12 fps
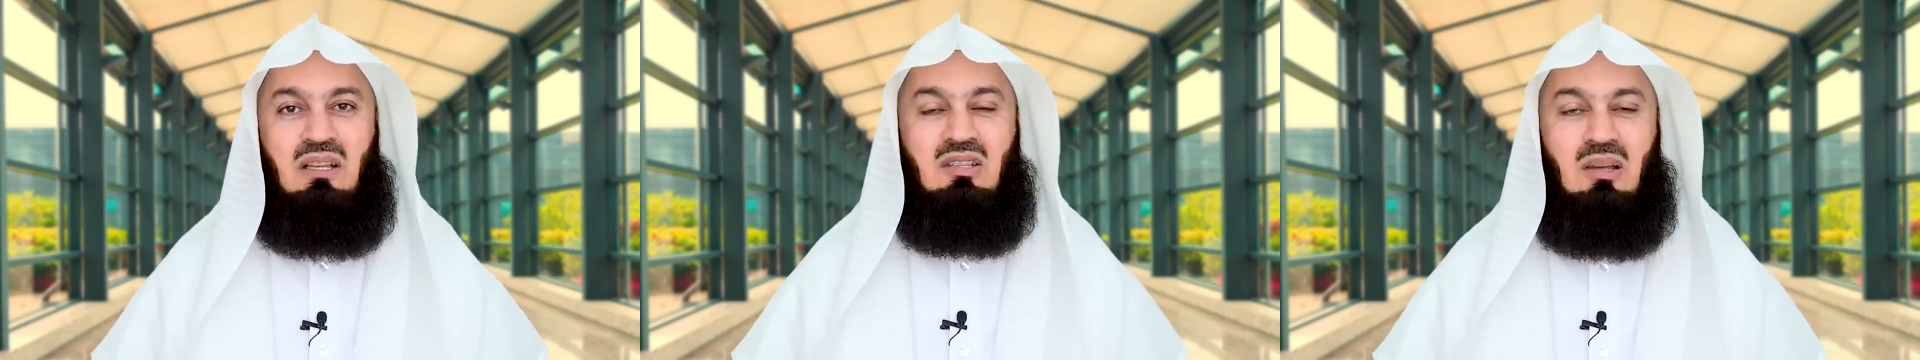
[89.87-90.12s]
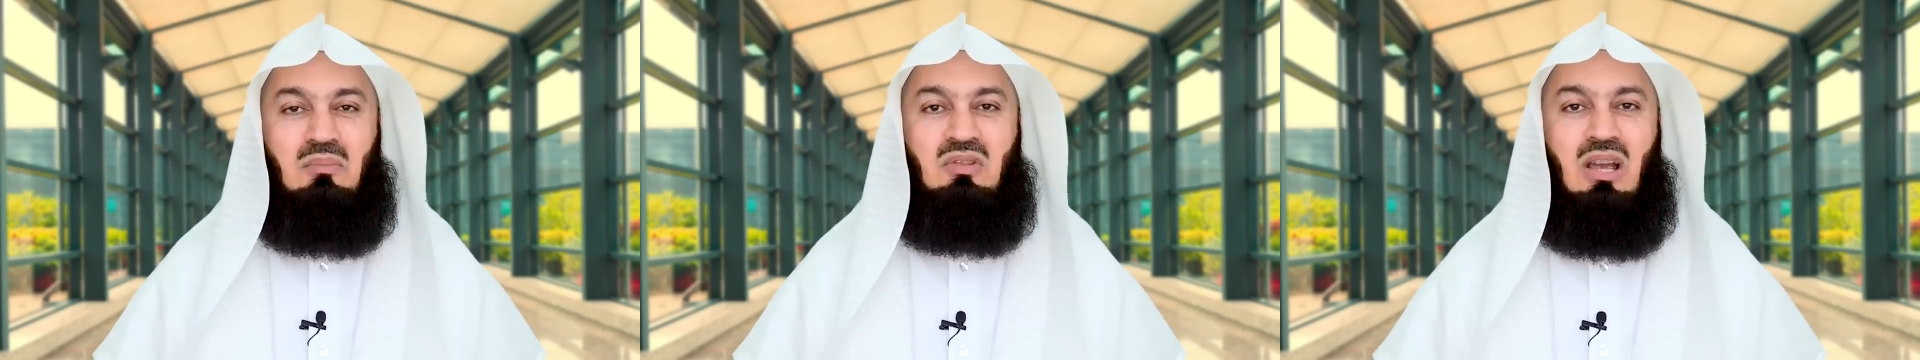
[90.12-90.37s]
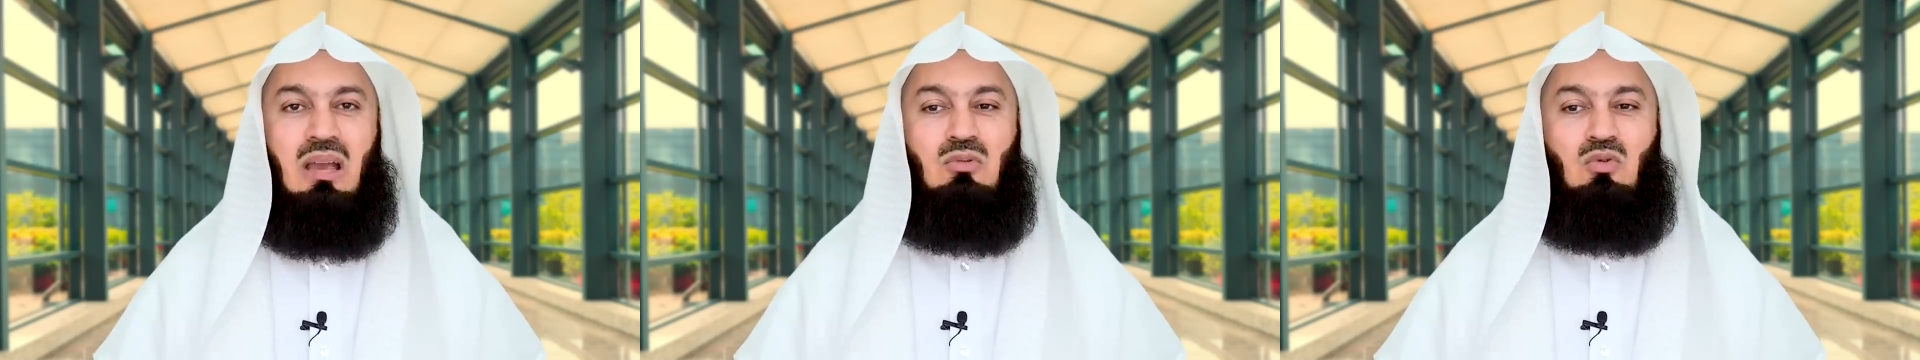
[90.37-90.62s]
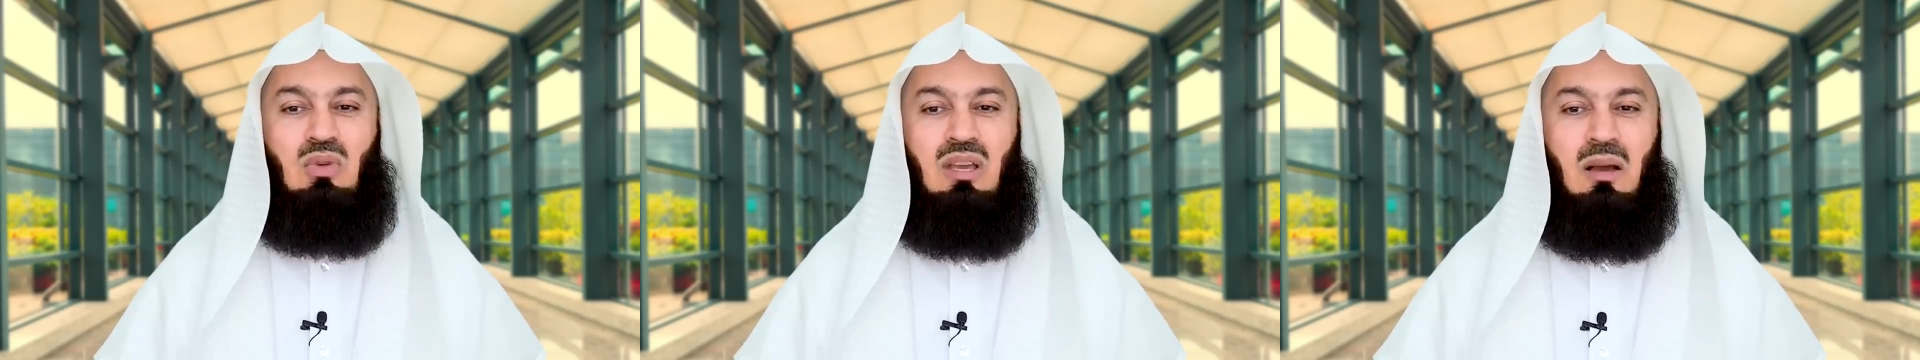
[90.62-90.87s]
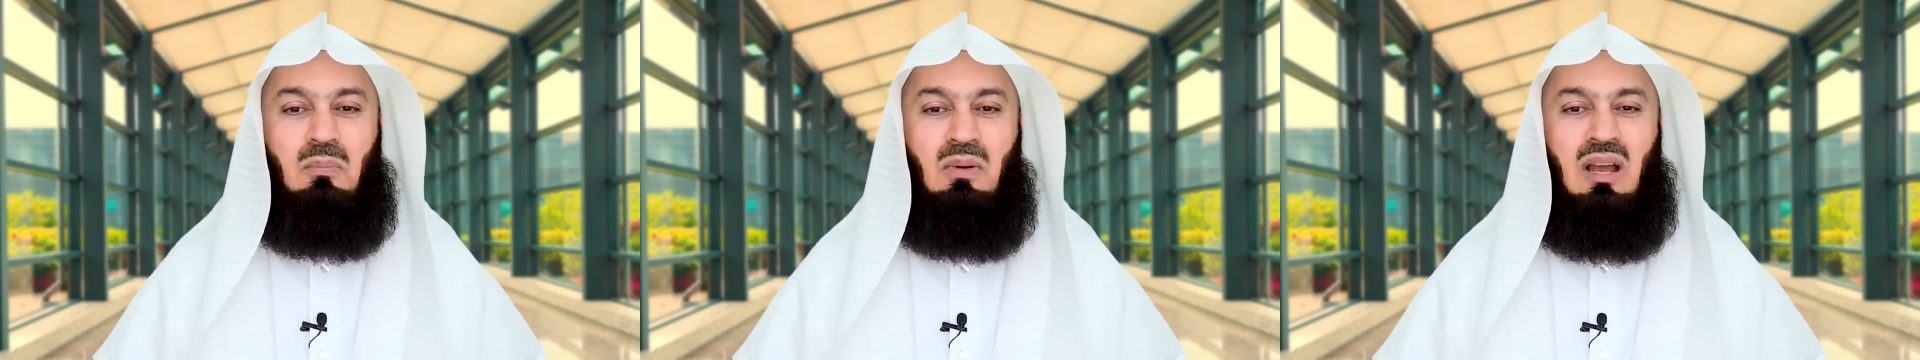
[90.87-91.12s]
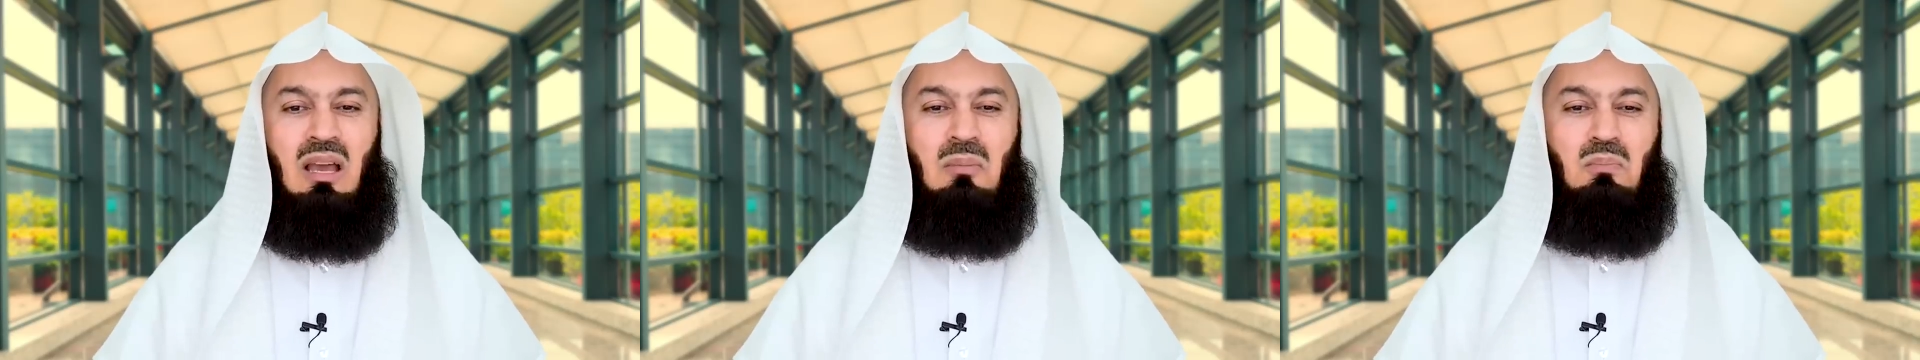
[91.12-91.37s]
Sometimes we
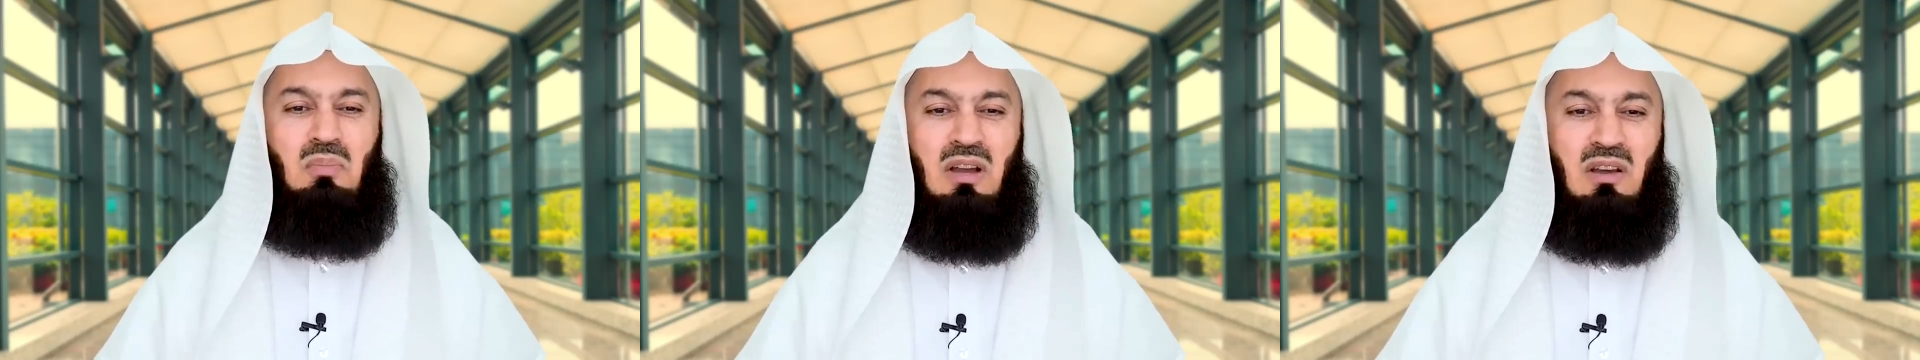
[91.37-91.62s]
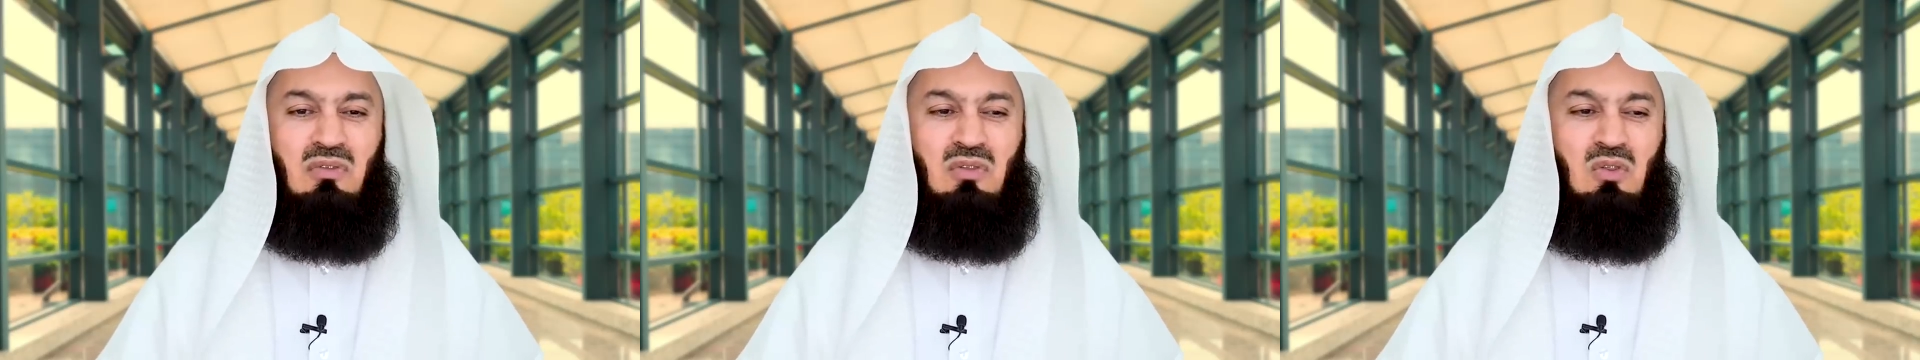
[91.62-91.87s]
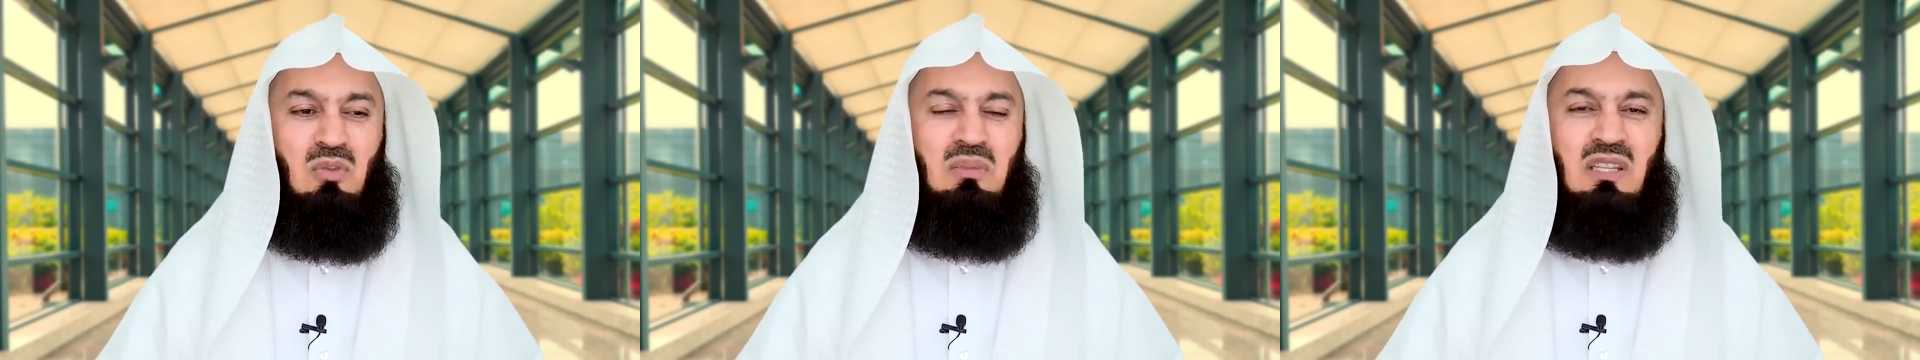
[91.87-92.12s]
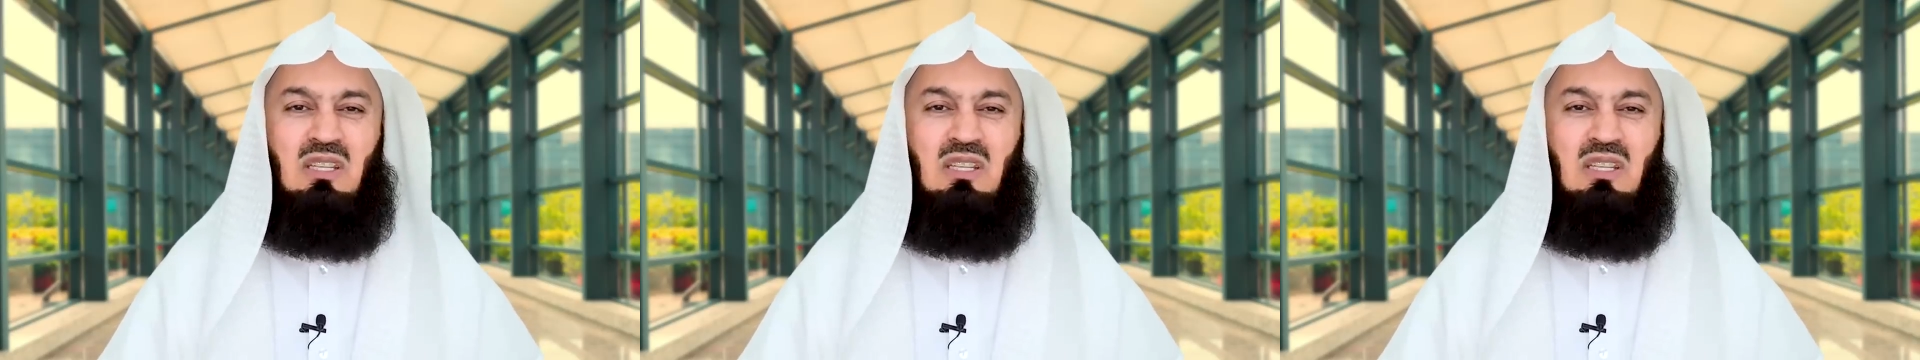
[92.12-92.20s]
apply perfume